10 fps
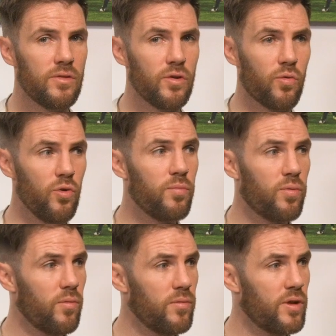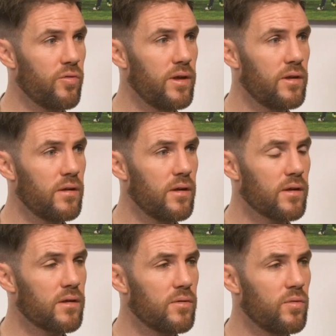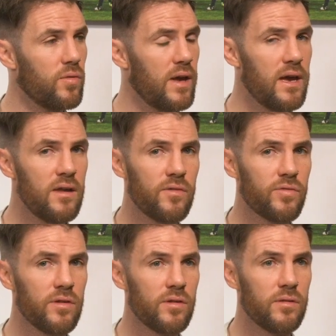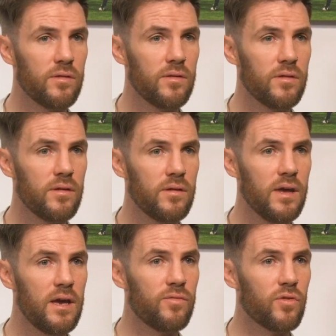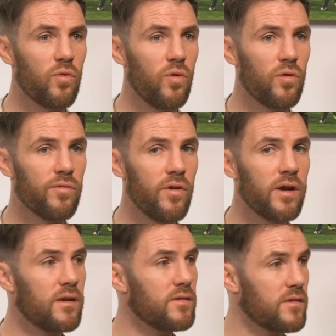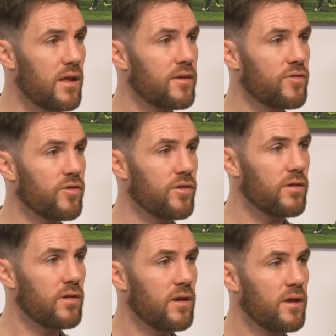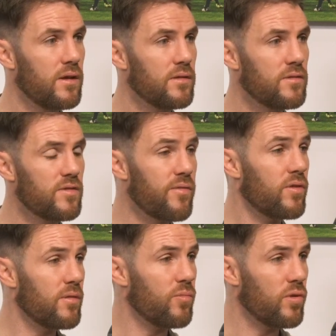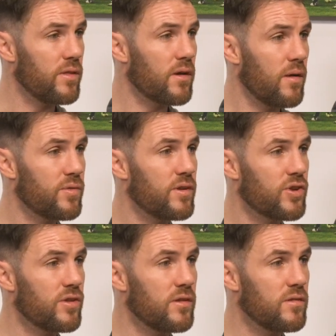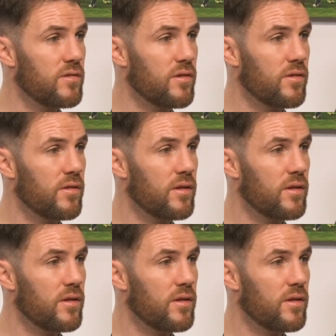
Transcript: the group they're in, like, eight of the eight of the quarter finalists last year, seven of them were in the competition this year.